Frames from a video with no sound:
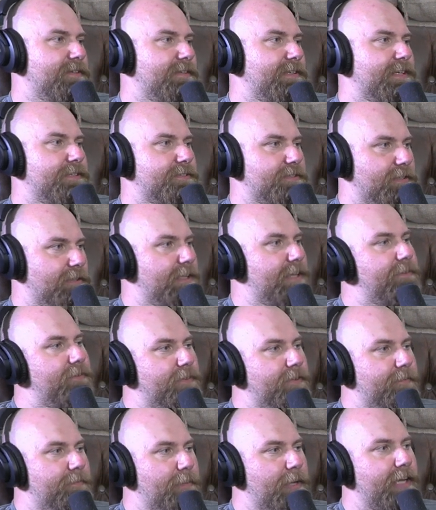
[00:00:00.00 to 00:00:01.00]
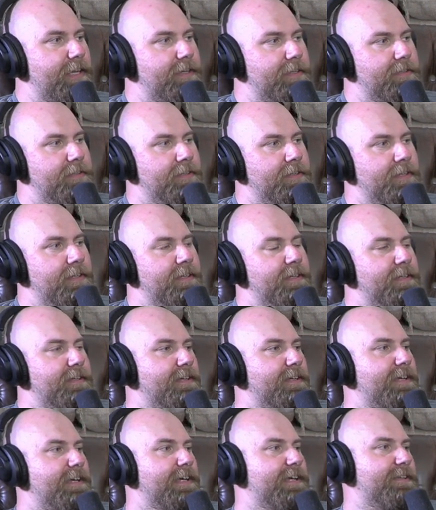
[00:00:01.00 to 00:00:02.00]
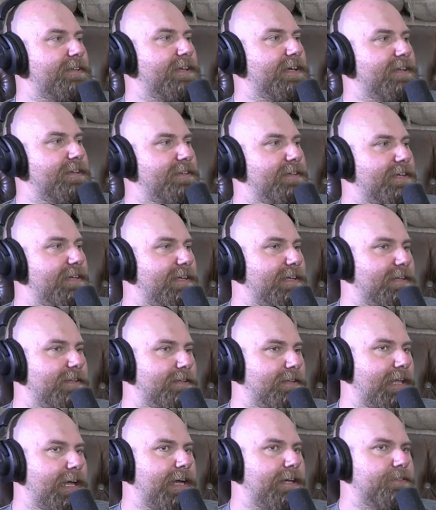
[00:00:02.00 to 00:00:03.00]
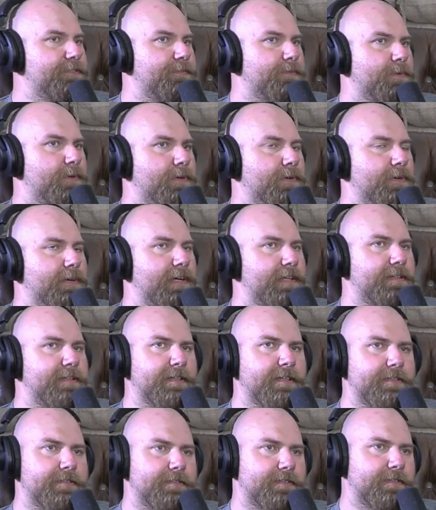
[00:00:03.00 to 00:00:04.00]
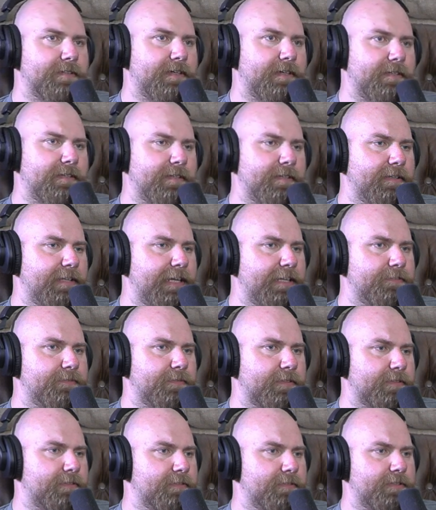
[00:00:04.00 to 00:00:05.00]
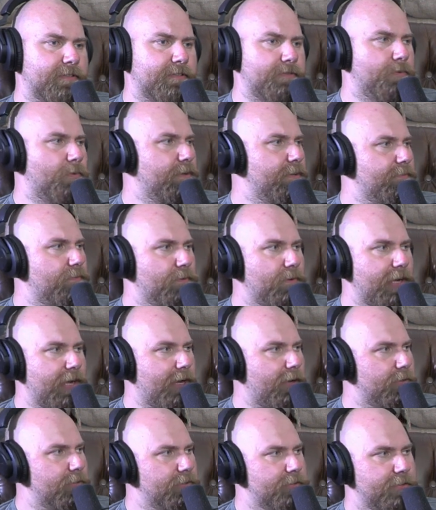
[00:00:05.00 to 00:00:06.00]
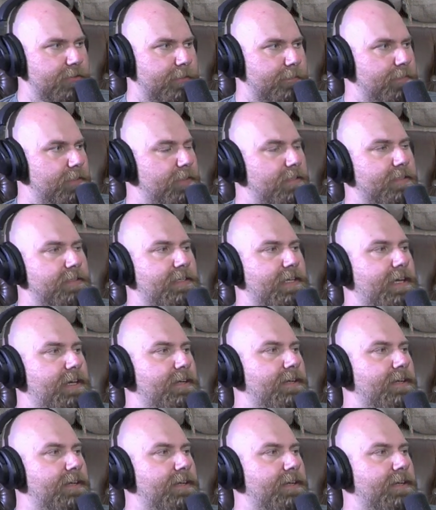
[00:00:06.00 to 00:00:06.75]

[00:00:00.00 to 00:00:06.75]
That's the level of pain. And it lasts for I think it lasts for it's 24 hours or something like that.